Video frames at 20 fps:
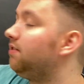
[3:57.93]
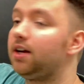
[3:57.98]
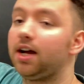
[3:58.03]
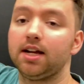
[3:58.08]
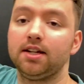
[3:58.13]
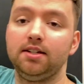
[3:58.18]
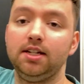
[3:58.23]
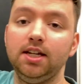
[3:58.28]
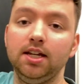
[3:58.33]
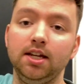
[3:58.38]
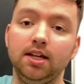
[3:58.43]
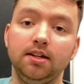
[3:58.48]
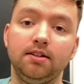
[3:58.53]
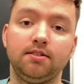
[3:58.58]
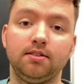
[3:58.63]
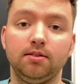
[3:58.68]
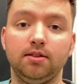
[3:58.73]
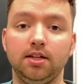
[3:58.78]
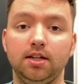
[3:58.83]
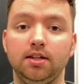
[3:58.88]
an ID
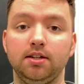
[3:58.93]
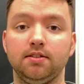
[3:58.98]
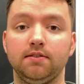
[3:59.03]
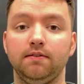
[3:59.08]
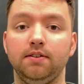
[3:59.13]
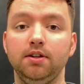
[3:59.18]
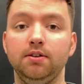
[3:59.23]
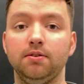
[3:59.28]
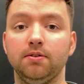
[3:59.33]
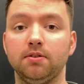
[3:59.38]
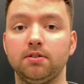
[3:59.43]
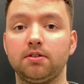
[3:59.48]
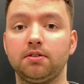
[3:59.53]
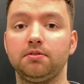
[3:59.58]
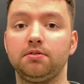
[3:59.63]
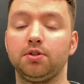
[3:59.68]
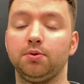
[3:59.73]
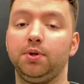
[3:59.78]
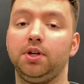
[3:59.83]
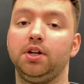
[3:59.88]
to these views
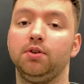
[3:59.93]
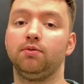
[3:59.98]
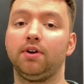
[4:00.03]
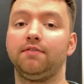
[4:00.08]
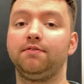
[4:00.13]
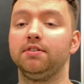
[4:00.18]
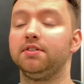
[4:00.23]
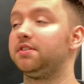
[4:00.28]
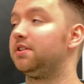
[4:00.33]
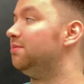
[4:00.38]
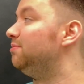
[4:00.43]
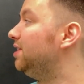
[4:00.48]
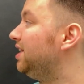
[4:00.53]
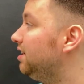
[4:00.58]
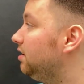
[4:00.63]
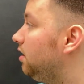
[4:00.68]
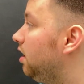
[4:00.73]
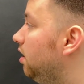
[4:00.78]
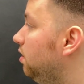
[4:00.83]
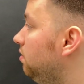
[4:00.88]
so we reference them
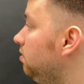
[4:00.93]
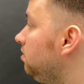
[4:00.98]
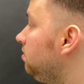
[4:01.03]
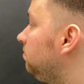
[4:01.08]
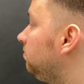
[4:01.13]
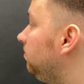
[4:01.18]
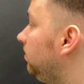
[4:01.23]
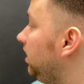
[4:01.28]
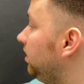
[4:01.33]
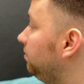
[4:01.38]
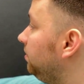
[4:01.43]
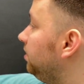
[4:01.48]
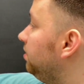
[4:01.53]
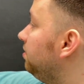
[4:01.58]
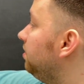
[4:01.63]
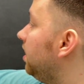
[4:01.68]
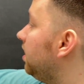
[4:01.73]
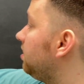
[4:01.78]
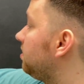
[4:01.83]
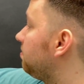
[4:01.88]
in code. And we
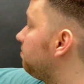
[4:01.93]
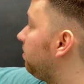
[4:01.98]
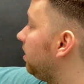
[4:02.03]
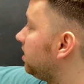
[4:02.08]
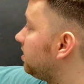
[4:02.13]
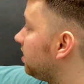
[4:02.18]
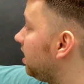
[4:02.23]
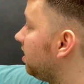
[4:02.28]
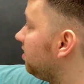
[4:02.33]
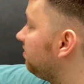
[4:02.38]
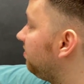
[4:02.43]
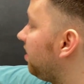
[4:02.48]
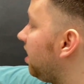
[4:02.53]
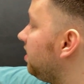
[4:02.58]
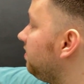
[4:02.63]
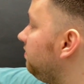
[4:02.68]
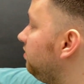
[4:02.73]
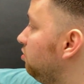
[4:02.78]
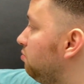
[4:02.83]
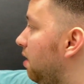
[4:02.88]
do this by saying
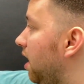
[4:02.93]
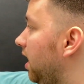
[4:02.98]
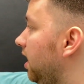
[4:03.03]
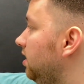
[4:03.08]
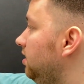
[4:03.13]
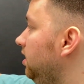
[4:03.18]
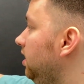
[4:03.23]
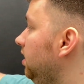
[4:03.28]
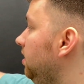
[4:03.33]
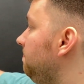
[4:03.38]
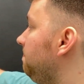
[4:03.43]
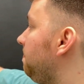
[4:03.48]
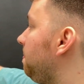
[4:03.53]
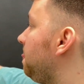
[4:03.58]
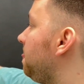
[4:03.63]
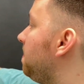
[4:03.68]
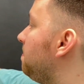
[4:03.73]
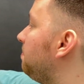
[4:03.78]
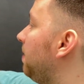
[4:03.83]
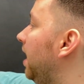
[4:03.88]
find view by ID,
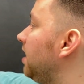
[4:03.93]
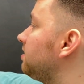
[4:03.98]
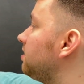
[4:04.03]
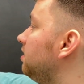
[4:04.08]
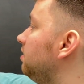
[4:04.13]
pass